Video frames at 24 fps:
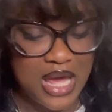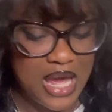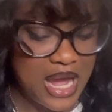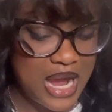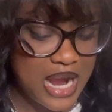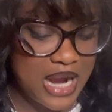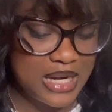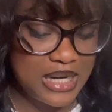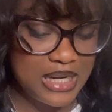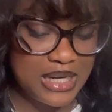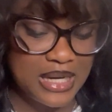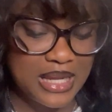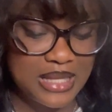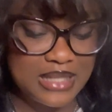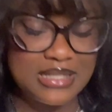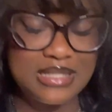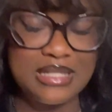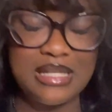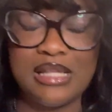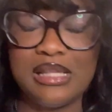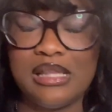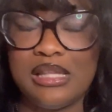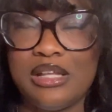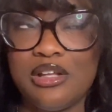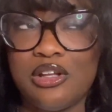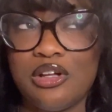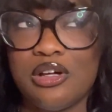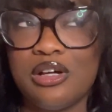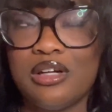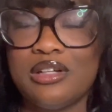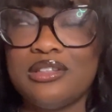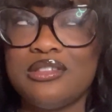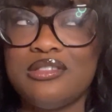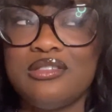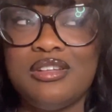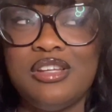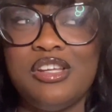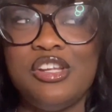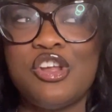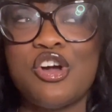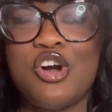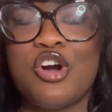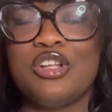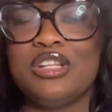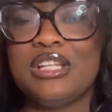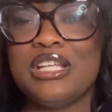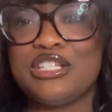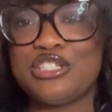I need to see a little,
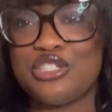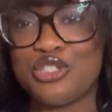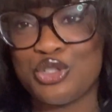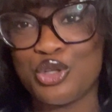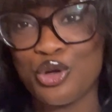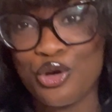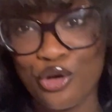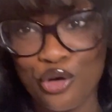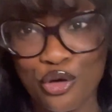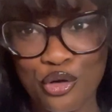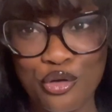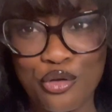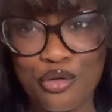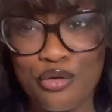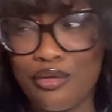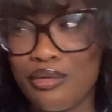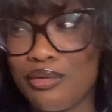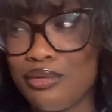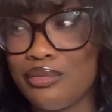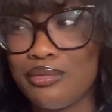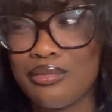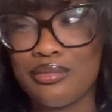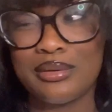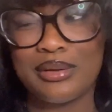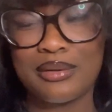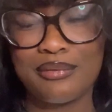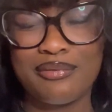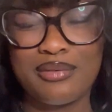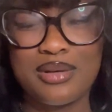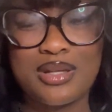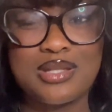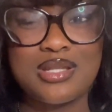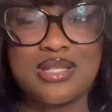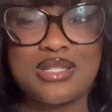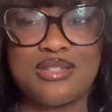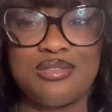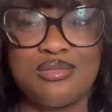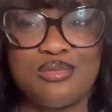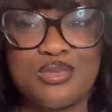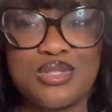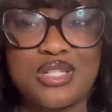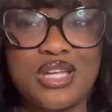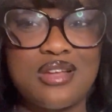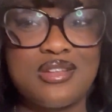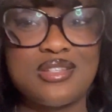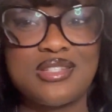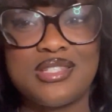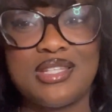at least 2 defenses from
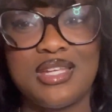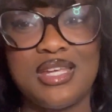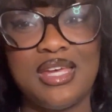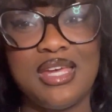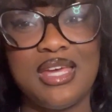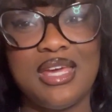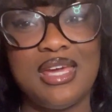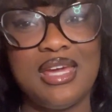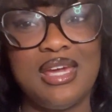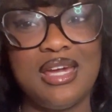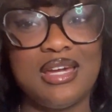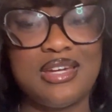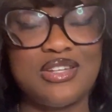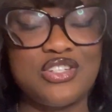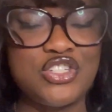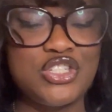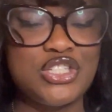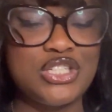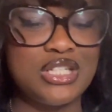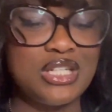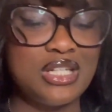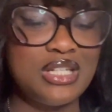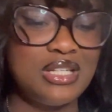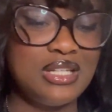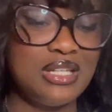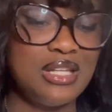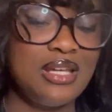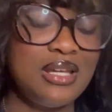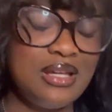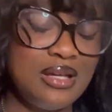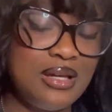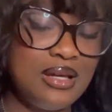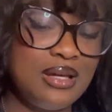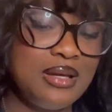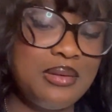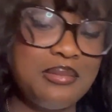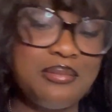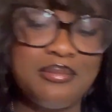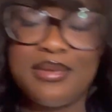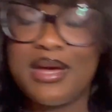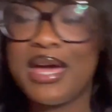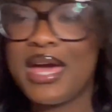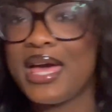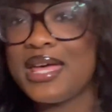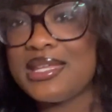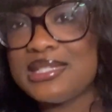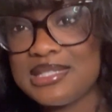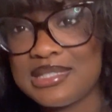Chelsea, and she can
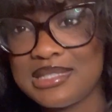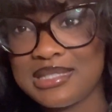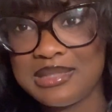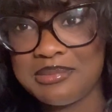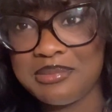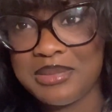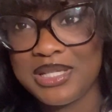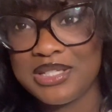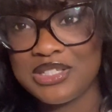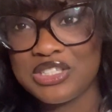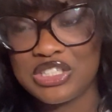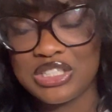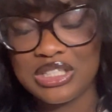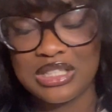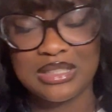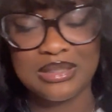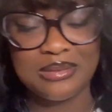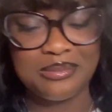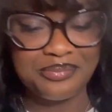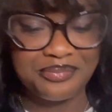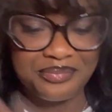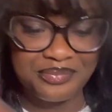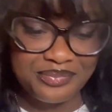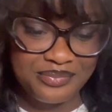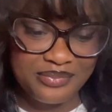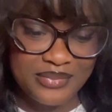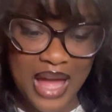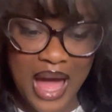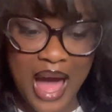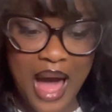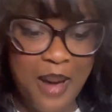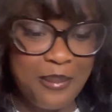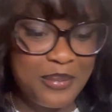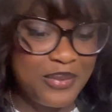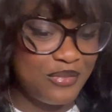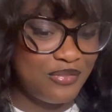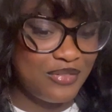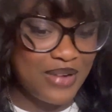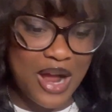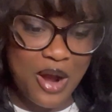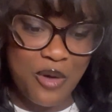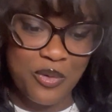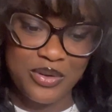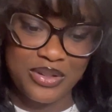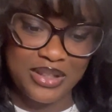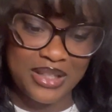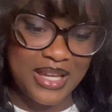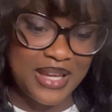pass it to Michin. I'll be fine
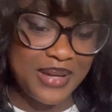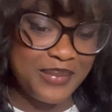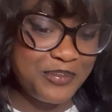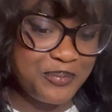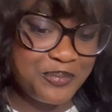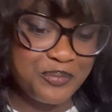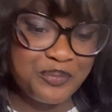with that.